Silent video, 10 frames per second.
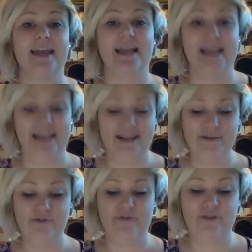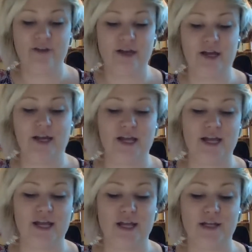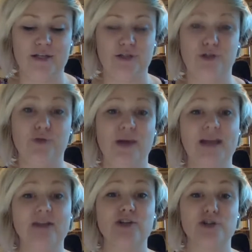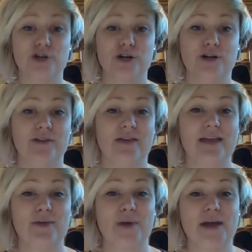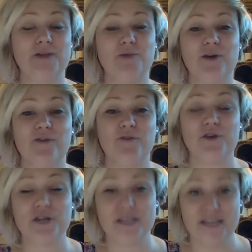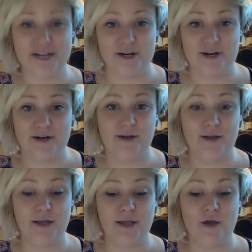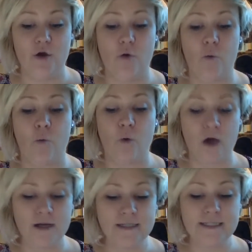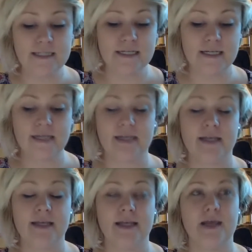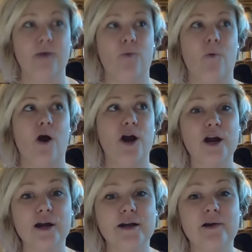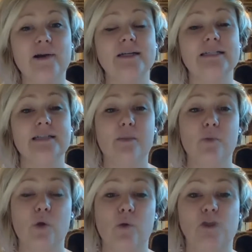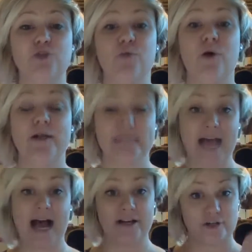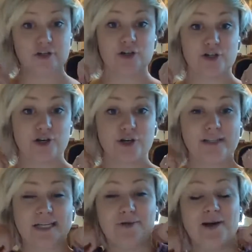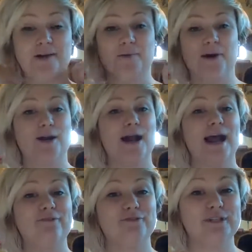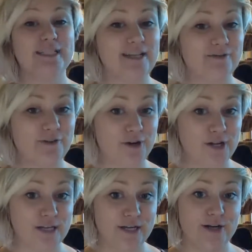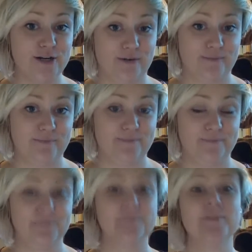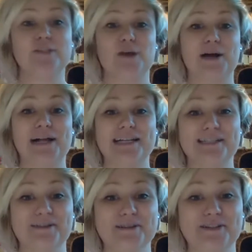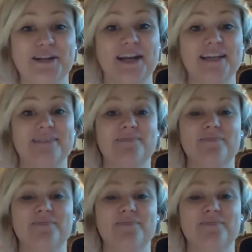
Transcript: if you had a shirt that you had to wear for a year, what word or symbol would you want on your shirt that you had to wear every day for a year? So I'll ask the question again.